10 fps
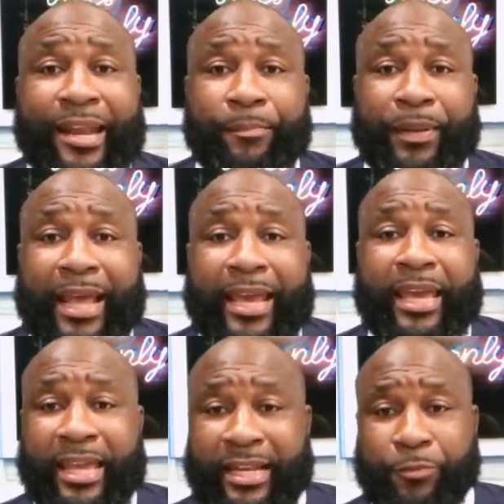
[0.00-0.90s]
at him play
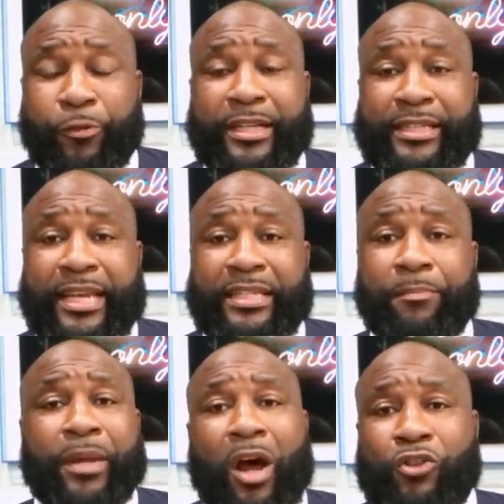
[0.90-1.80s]
in this
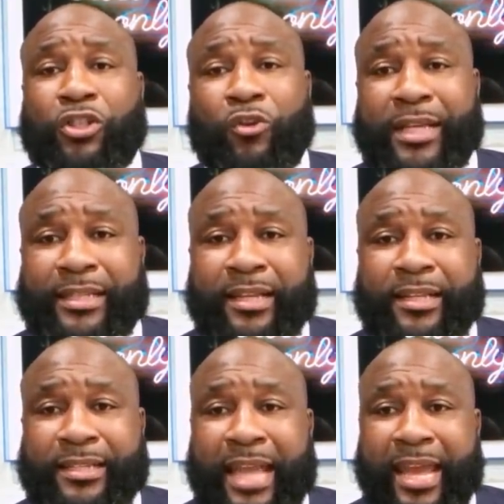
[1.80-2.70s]
preseason, but also his
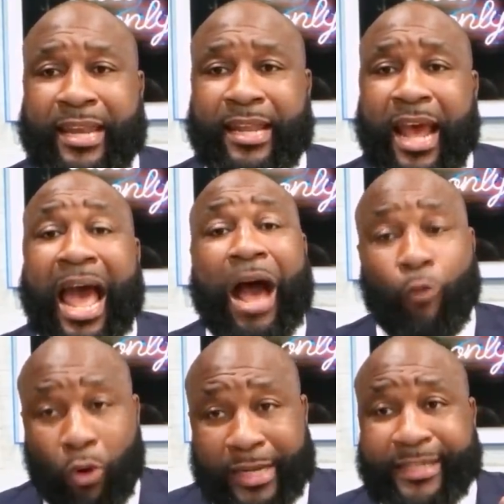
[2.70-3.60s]
understanding. I
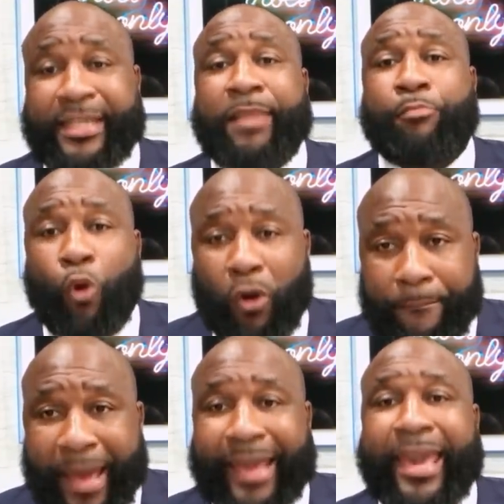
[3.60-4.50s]
want to see more
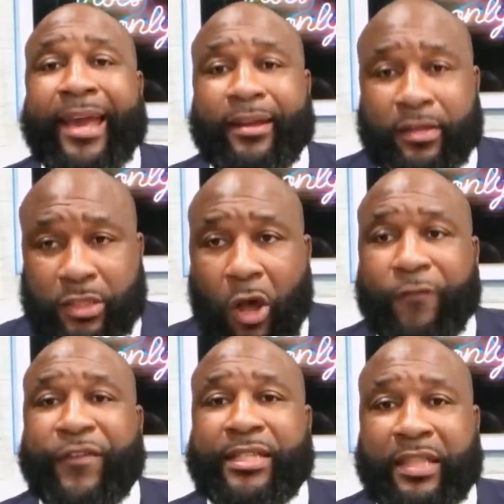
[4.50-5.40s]
of Matt Canada's
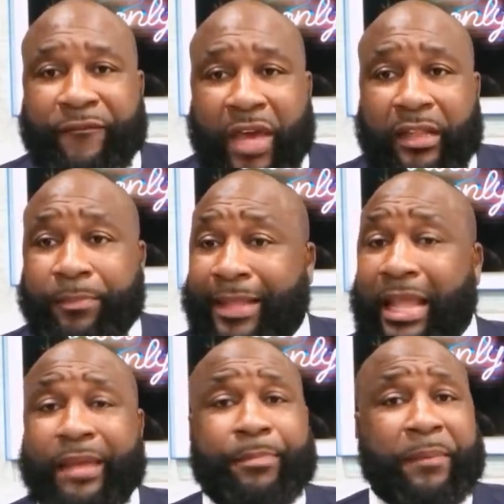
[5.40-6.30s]
offense develop. I
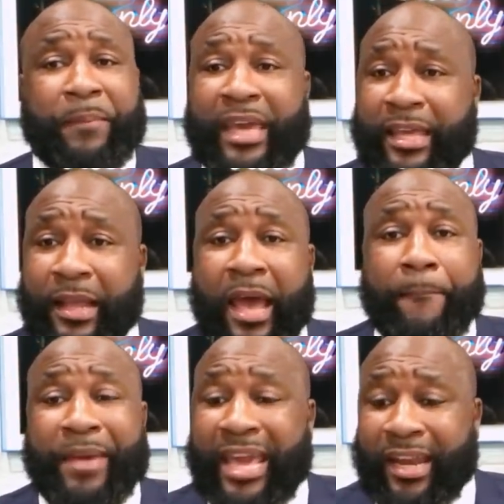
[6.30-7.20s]
like Big Ben
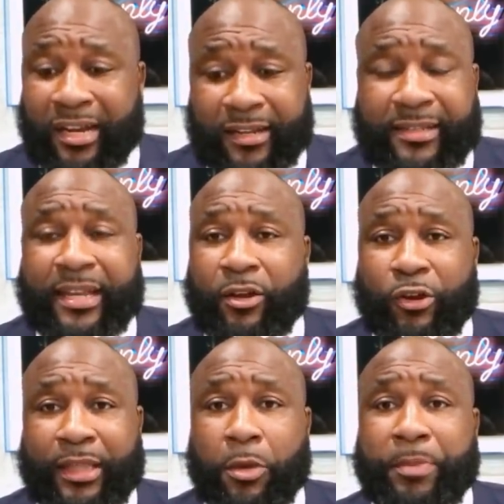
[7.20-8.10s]
being under
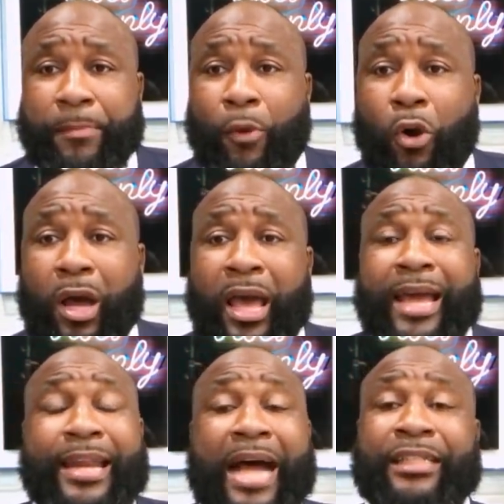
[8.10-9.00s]
center a little bit more.
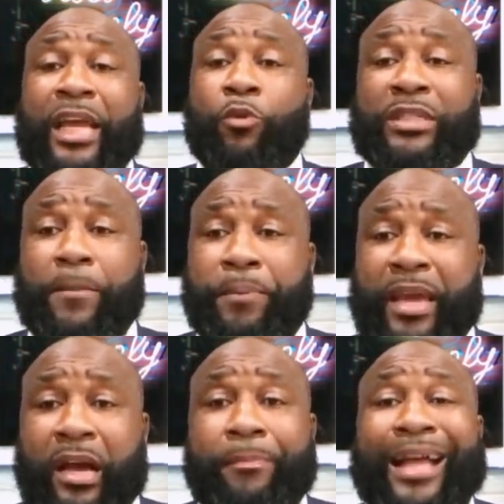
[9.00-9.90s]
Najee was a
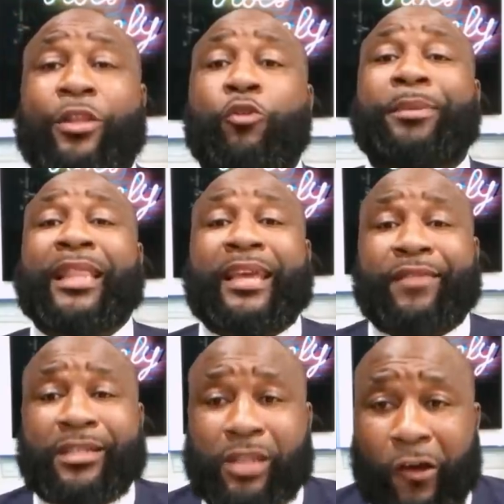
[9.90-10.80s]
pickup. I do
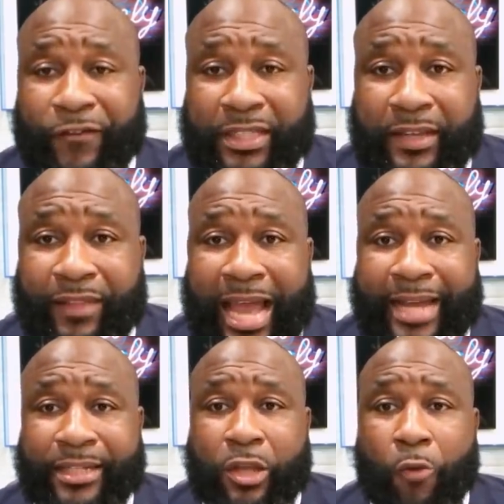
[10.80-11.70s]
believe this offensive
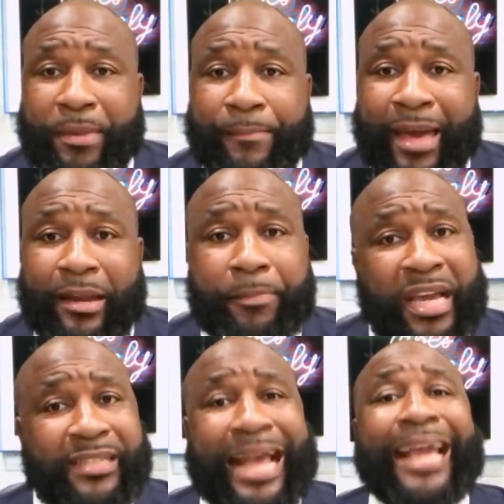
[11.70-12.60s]
line is going to be better
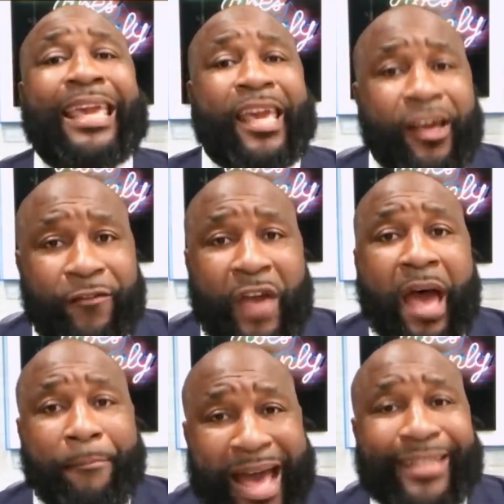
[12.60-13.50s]
because I give
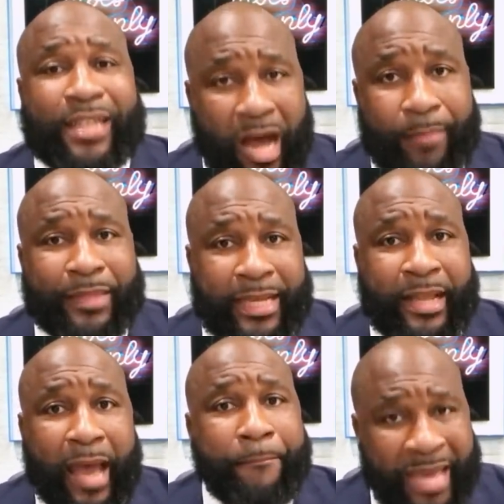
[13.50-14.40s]
Mike
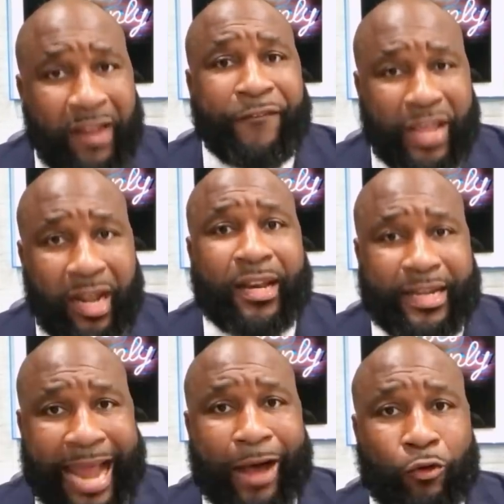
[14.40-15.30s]
Tomlin benefit of
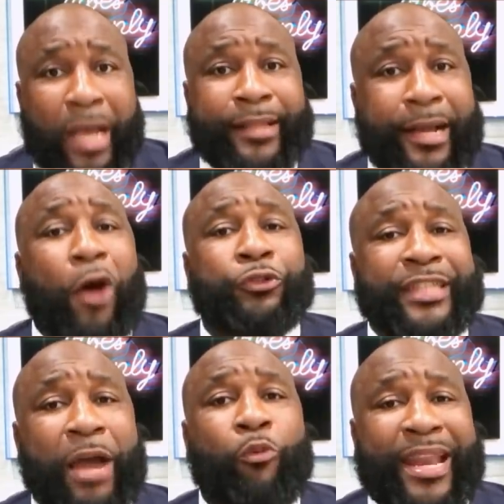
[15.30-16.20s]
the doubt, the
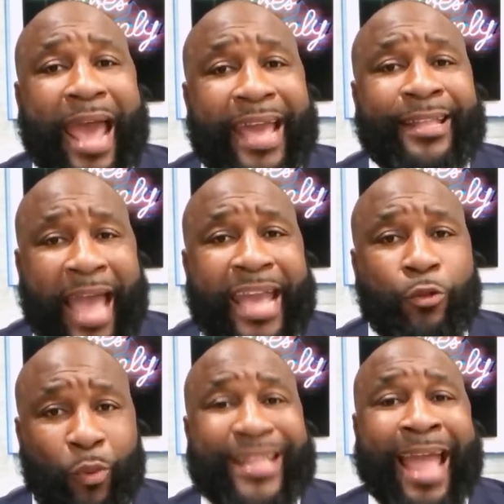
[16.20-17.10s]
coach that went 8 and
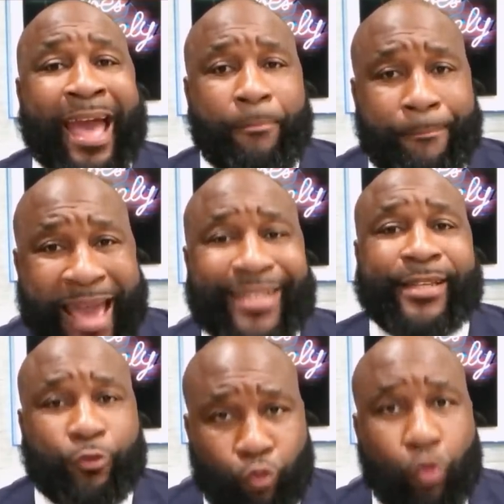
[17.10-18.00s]
8 with damn
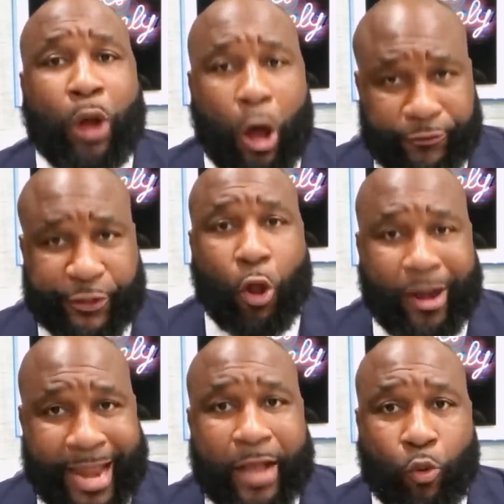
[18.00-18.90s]
Mason Rudolph
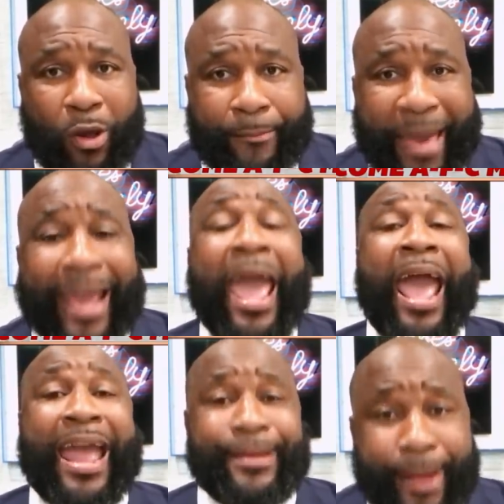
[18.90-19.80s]
starting that quarterback
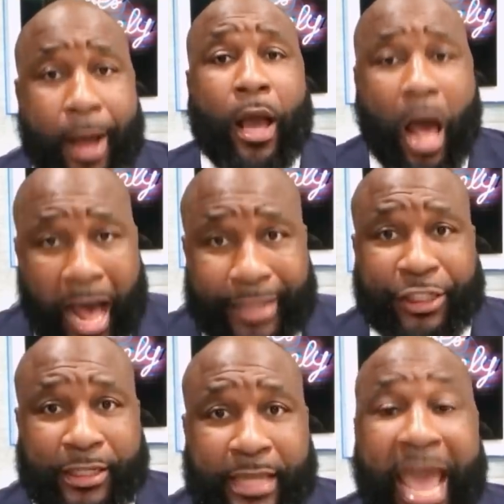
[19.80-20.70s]
and Duck mm-hmm.
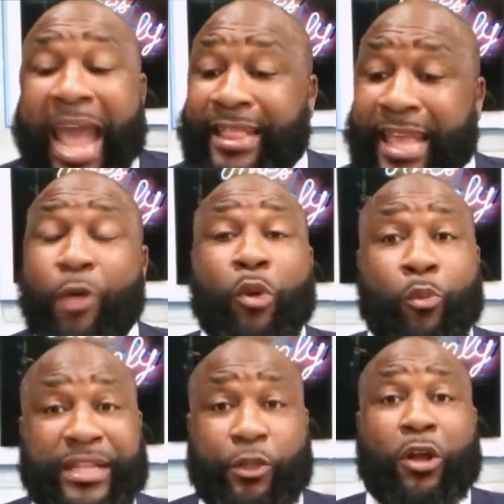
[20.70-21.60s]
Hodges. And then
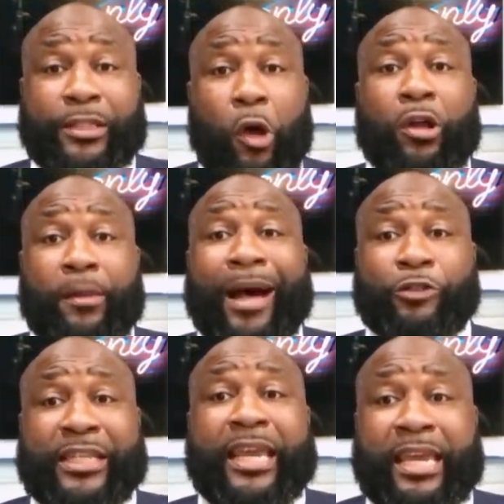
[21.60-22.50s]
when we start talking
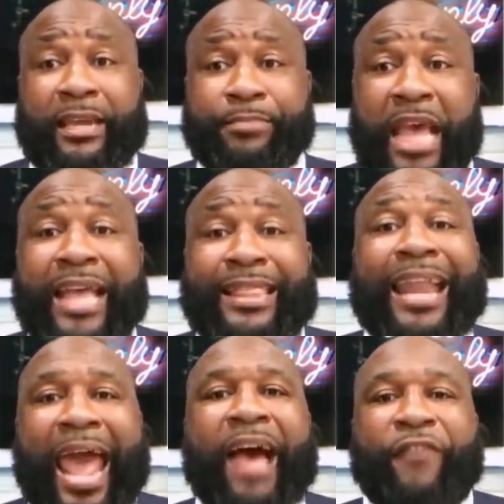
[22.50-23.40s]
about teams
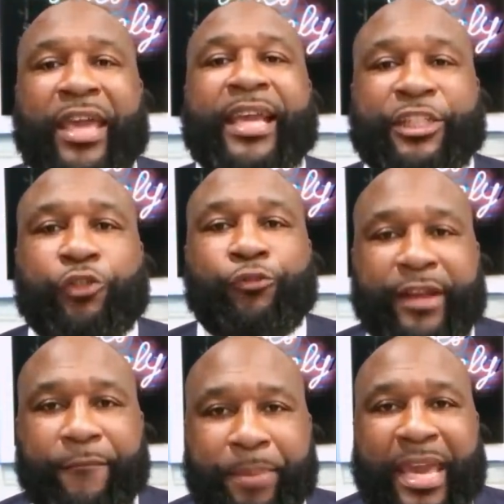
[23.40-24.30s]
that have a
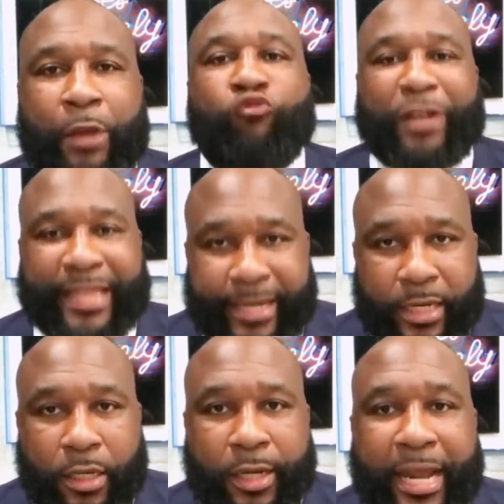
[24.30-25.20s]
history of being really
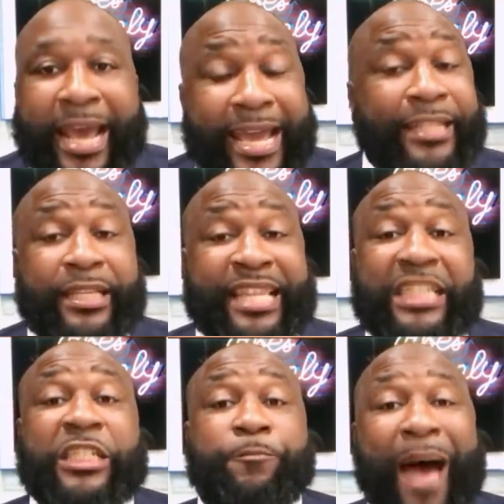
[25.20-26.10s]
good and
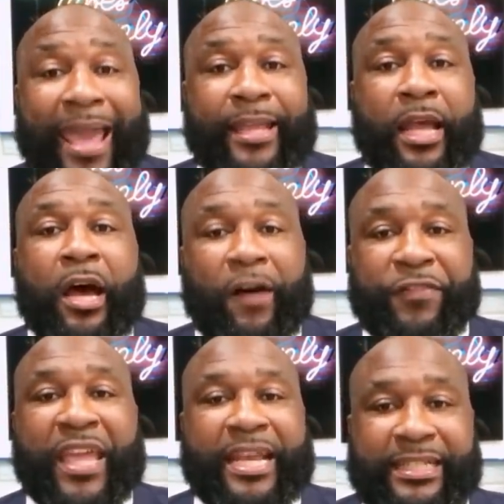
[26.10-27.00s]
despite
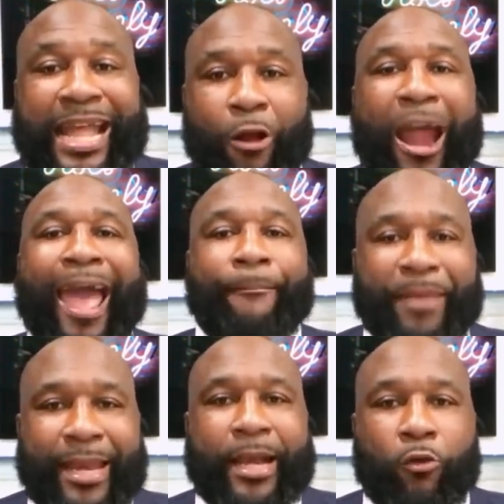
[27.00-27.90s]
of things that are
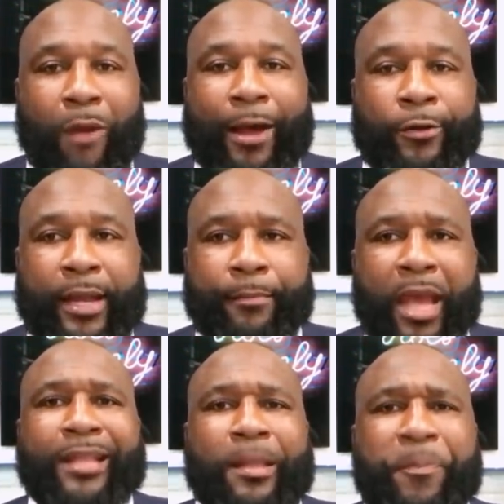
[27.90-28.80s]
happening around them, them.
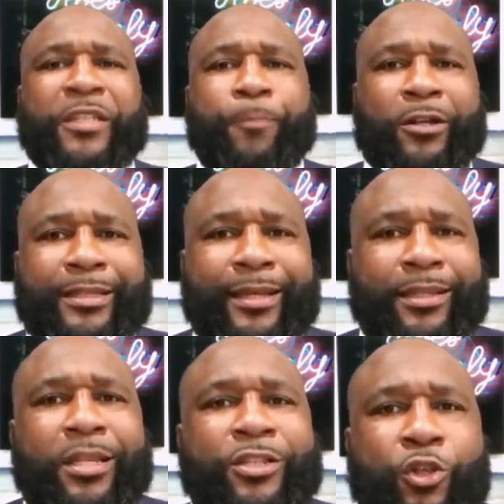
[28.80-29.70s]
The Pittsburgh
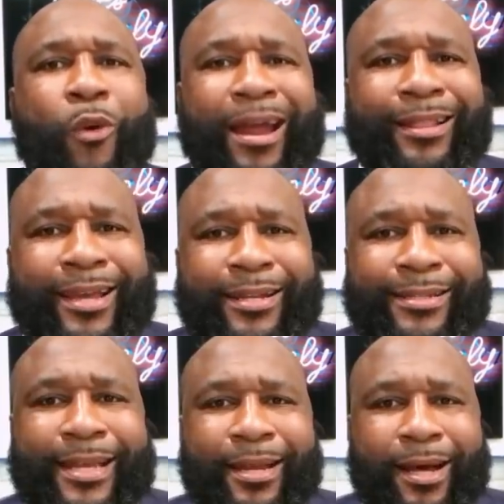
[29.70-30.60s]
Steelers are squarely in the
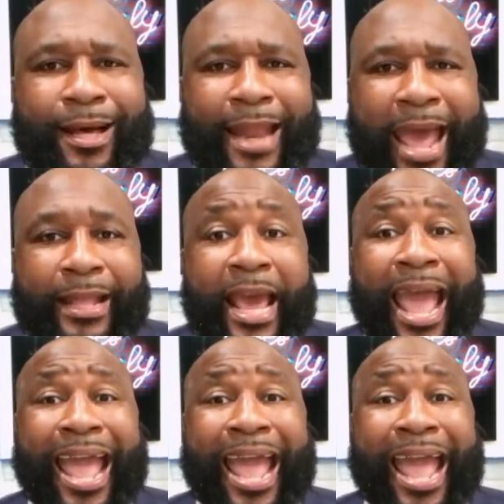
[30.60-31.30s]
center of that.